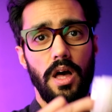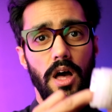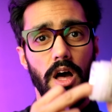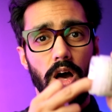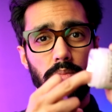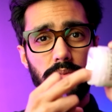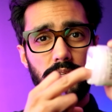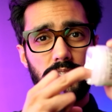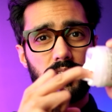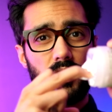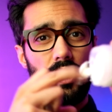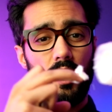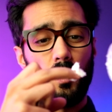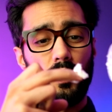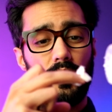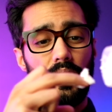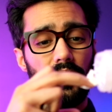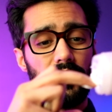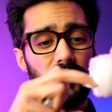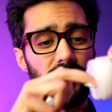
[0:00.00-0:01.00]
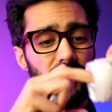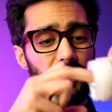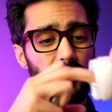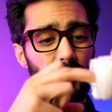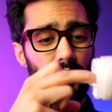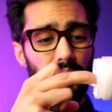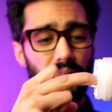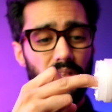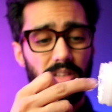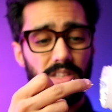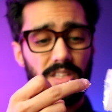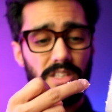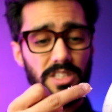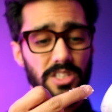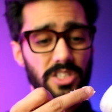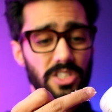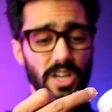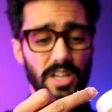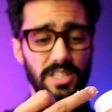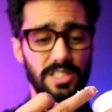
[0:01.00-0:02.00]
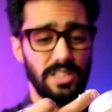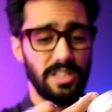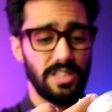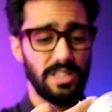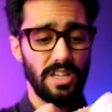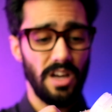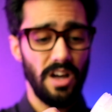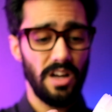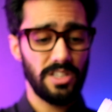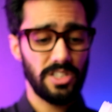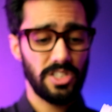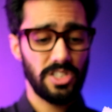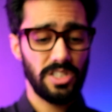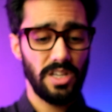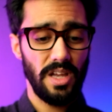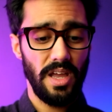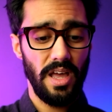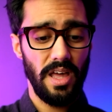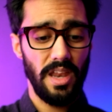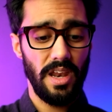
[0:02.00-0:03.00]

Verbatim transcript: I'm gonna start with a, with a, just a touch,